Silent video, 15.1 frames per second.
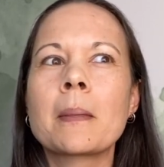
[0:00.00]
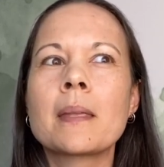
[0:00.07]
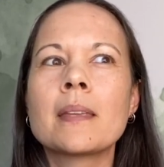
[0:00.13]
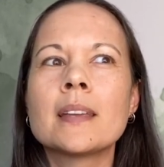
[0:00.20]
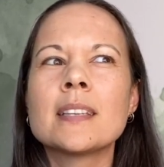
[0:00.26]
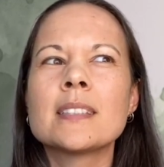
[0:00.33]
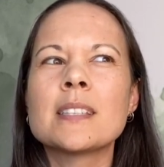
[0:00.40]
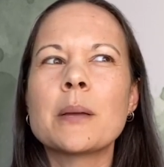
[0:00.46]

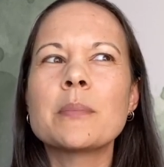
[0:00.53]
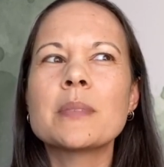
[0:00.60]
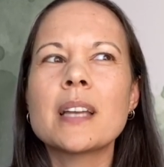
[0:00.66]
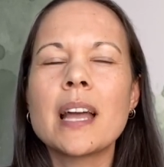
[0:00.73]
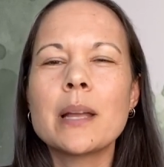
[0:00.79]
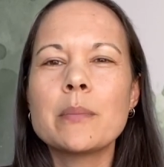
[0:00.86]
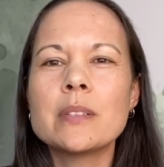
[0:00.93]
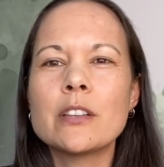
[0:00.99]

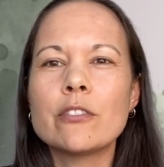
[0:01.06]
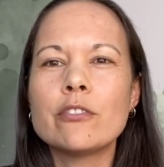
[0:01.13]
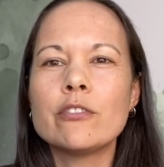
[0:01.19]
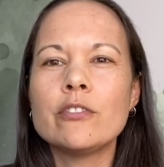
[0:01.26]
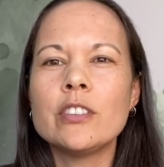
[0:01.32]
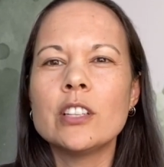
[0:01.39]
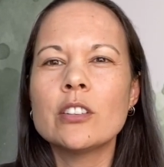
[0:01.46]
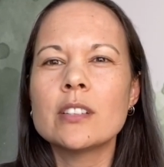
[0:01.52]
Sometimes it
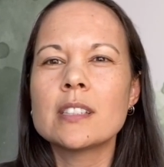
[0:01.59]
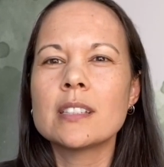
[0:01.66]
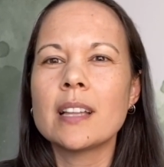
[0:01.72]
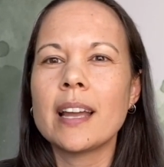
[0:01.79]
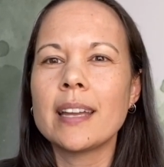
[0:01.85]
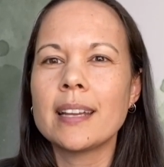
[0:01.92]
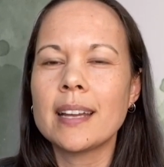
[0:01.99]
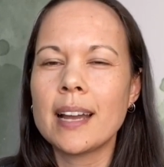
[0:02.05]
feels
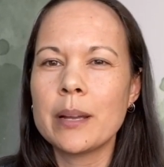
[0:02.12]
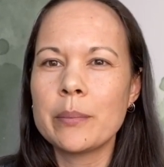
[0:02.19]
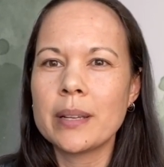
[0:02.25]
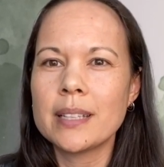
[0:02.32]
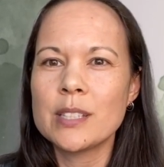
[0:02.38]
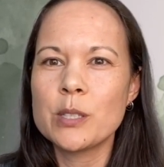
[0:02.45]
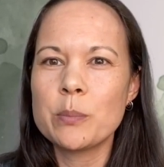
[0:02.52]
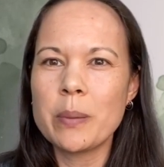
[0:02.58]
like I'm
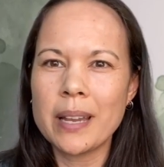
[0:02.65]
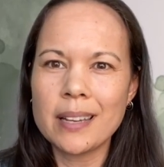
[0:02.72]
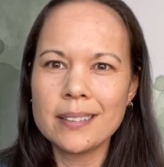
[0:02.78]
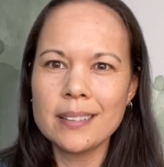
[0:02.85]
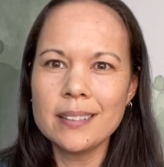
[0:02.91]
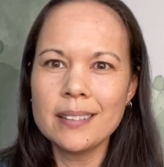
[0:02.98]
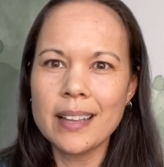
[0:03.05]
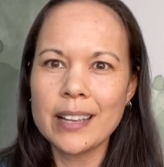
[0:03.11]

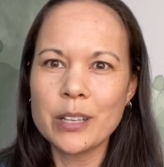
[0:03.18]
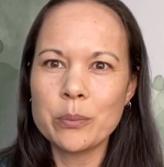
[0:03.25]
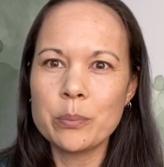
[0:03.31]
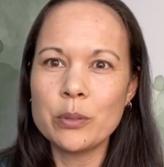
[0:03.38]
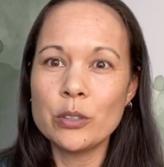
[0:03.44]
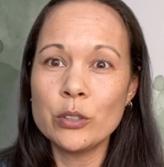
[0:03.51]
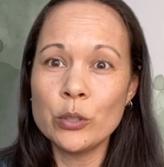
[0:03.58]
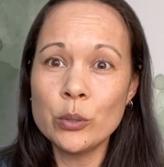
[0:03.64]
expanded like a
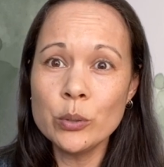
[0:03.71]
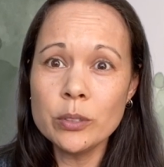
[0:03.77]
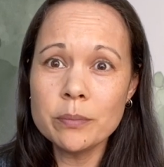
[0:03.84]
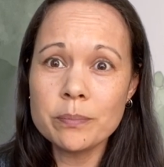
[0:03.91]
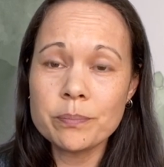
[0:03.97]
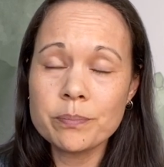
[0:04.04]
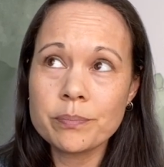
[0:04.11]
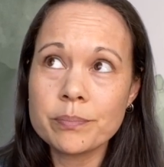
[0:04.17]
balloon,
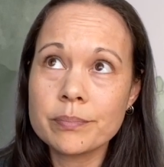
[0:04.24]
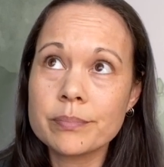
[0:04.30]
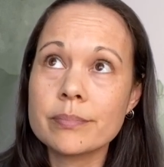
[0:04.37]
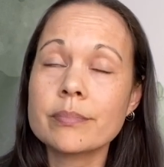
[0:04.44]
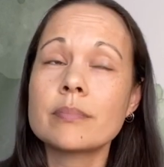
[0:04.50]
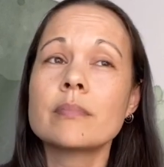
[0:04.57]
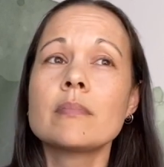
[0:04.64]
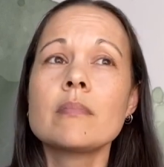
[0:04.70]

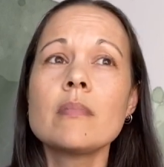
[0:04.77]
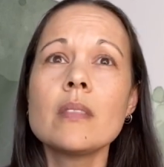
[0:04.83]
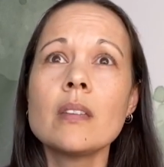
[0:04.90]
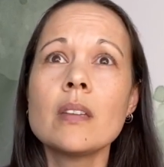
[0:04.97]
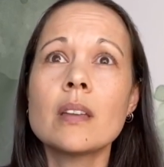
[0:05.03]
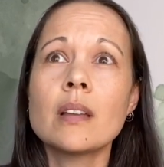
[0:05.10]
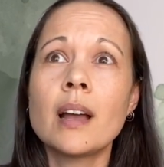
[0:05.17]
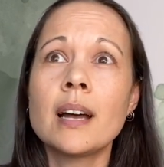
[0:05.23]

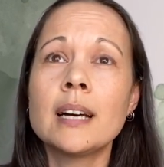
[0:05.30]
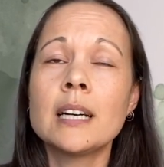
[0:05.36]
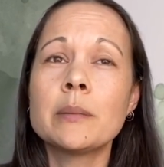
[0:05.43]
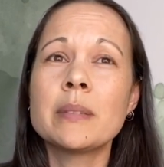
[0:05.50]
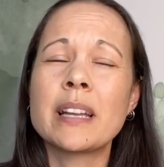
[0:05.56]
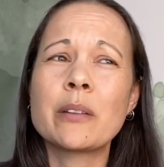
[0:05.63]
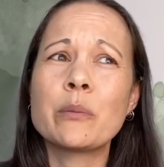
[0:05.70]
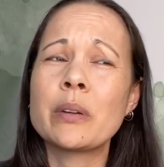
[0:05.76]

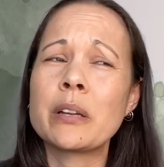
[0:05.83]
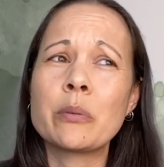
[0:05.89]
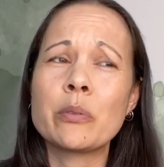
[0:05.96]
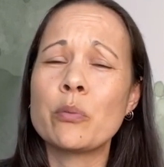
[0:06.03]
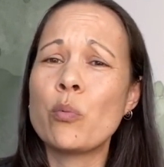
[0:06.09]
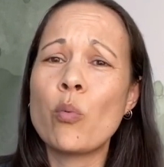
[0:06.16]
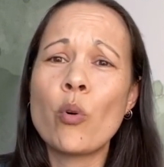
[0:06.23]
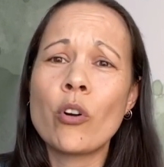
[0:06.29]
like with
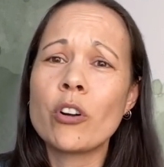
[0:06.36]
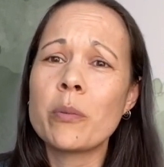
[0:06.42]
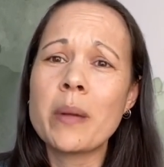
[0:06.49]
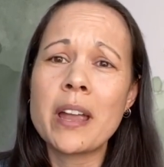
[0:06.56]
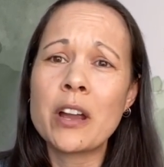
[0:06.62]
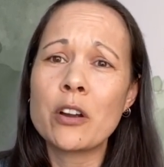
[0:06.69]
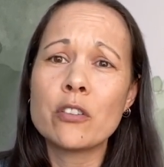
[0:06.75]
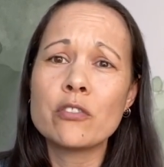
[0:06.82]
warm
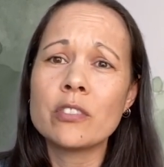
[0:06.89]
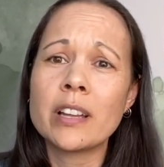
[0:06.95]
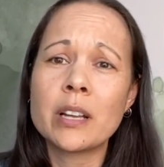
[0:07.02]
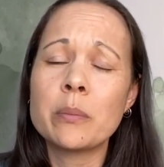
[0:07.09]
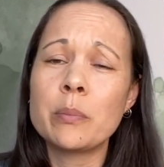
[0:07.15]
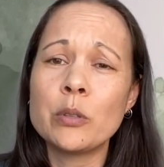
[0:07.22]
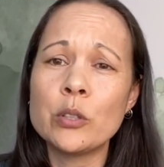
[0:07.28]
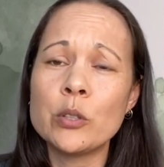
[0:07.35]
air, like a
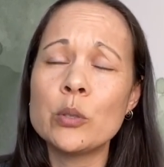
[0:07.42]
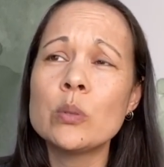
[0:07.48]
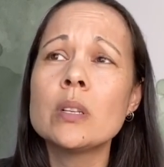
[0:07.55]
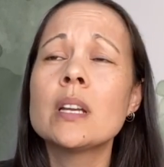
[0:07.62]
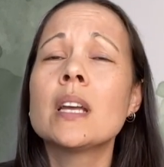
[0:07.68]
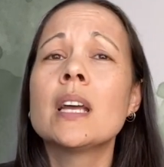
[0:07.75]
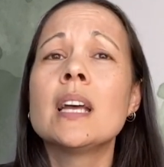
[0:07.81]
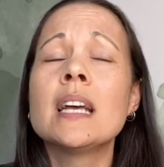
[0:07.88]
balloon.
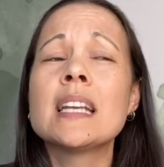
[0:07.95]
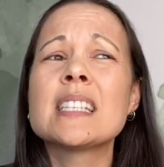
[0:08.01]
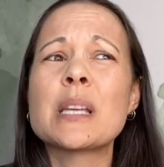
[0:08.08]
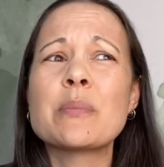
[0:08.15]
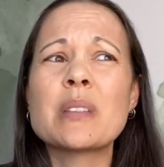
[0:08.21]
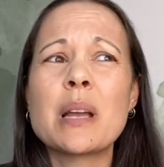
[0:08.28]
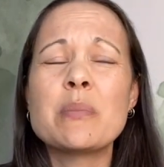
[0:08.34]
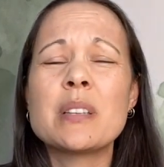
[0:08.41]

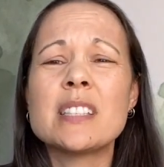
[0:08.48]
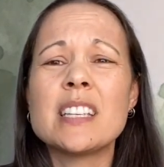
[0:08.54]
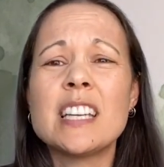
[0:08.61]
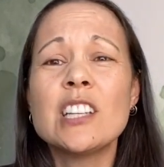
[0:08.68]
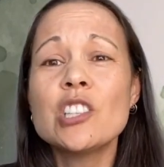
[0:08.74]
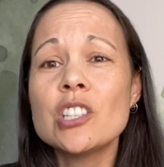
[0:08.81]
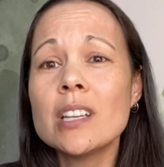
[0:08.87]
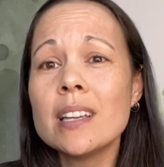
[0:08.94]
Sometimes it's
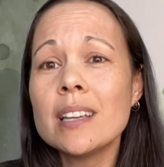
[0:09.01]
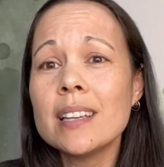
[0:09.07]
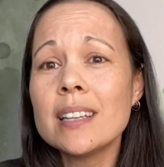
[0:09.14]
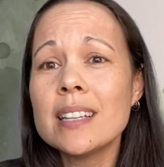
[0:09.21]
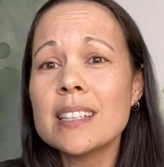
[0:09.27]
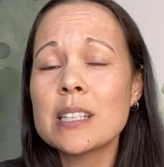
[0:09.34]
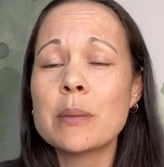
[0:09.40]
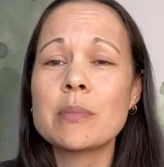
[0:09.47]

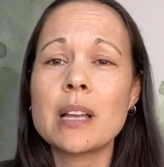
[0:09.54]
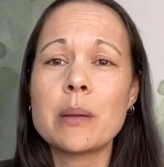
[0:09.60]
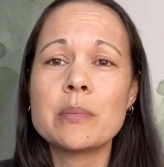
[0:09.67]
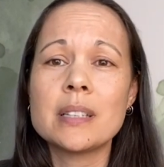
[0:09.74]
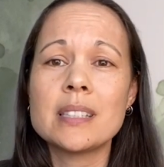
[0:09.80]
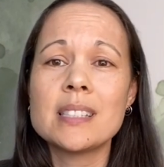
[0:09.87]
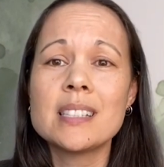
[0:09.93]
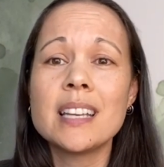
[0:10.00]
itchy, sometimes
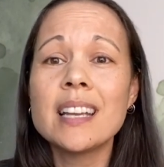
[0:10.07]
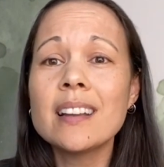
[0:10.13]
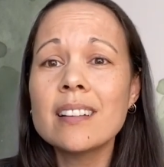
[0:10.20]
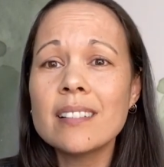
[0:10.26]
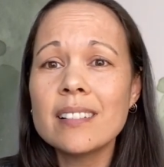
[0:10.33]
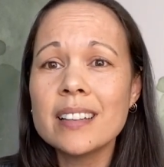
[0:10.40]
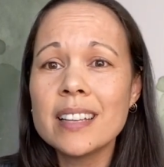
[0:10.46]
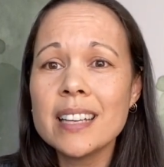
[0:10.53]
it's
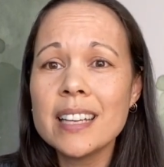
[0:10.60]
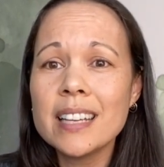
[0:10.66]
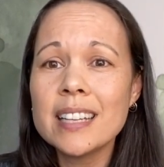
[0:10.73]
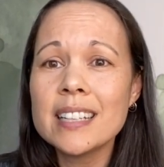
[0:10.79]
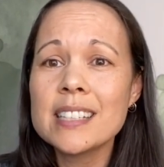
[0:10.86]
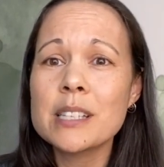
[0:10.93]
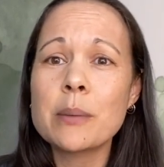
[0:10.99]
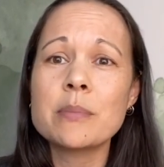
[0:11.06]
tingly,
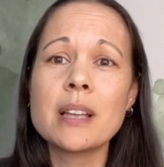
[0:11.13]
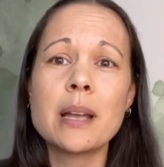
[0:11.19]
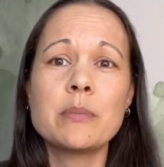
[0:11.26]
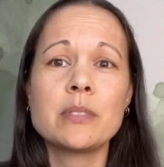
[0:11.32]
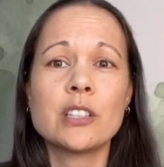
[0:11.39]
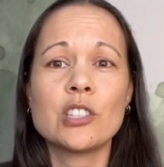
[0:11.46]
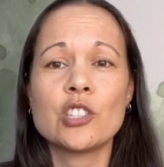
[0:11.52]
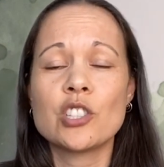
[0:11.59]
sometimes
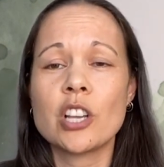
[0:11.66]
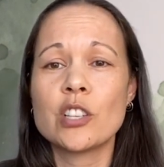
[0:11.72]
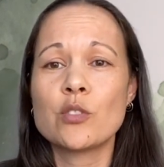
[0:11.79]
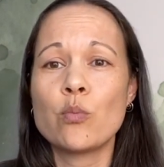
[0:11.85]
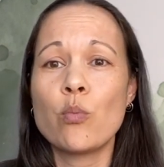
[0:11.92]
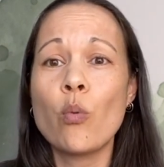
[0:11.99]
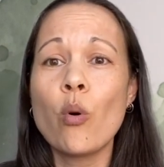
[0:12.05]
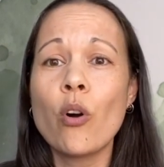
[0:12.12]
it's just
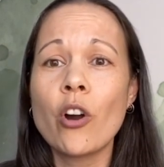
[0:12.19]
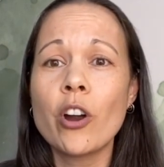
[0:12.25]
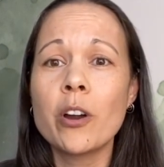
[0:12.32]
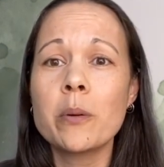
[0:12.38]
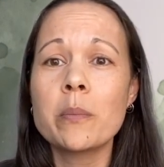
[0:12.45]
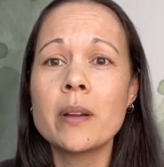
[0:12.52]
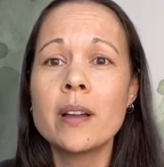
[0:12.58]
warm.